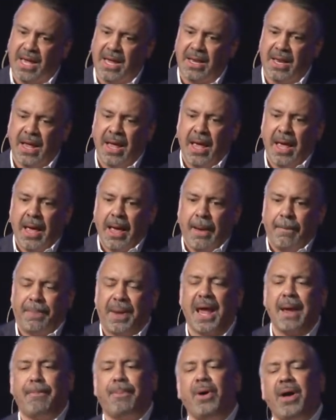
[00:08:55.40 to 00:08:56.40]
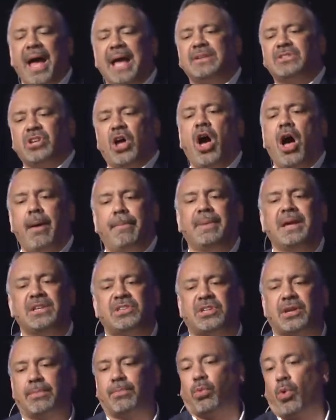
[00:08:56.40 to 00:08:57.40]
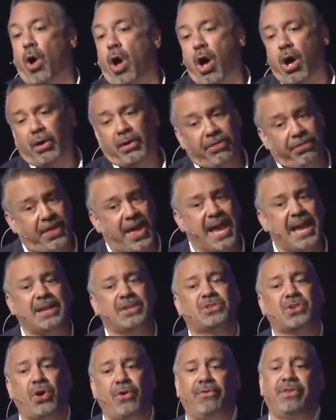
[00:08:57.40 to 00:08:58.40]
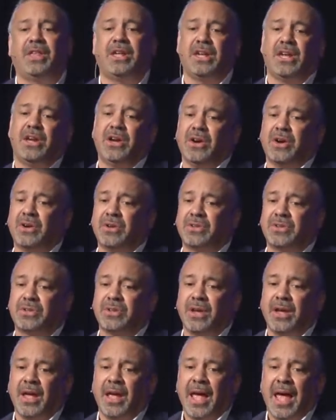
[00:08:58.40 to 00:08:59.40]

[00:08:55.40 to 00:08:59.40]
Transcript: that people had taught me some wrong things over the years,